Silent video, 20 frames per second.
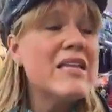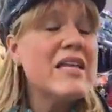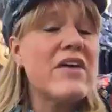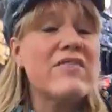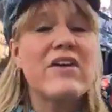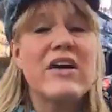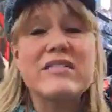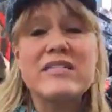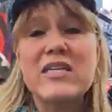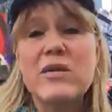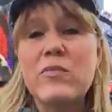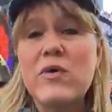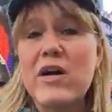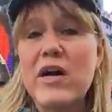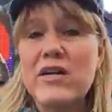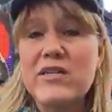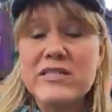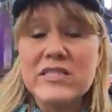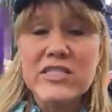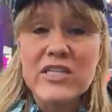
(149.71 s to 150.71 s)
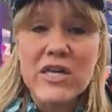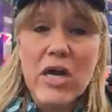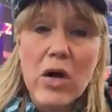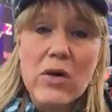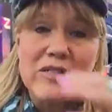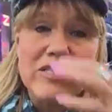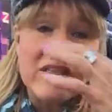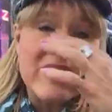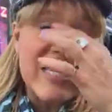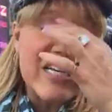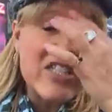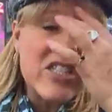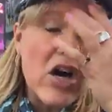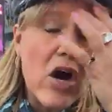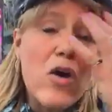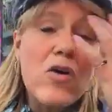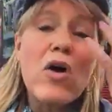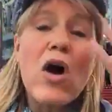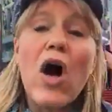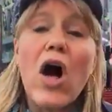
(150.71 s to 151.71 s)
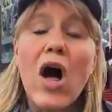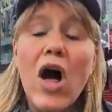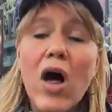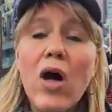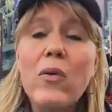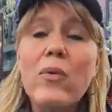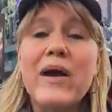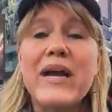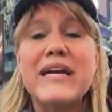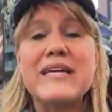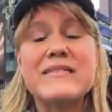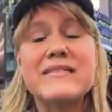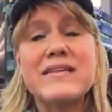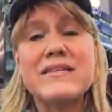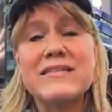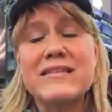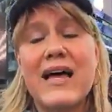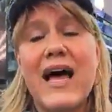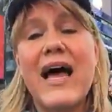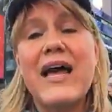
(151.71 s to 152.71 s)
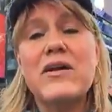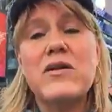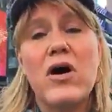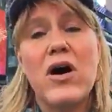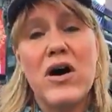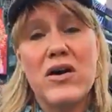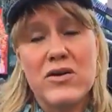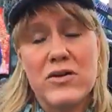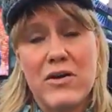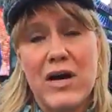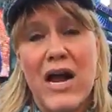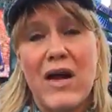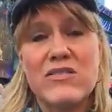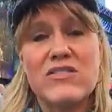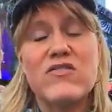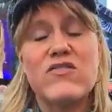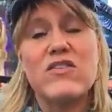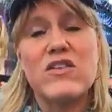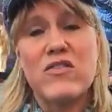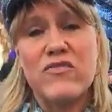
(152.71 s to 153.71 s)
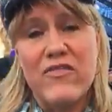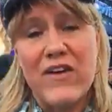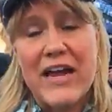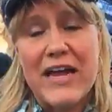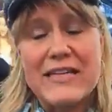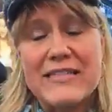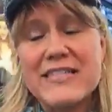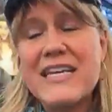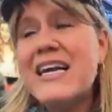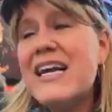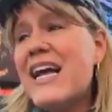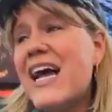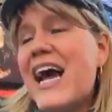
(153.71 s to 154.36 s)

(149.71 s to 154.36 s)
they've got somewhere else to go, so they don't always sign autographs for the fans.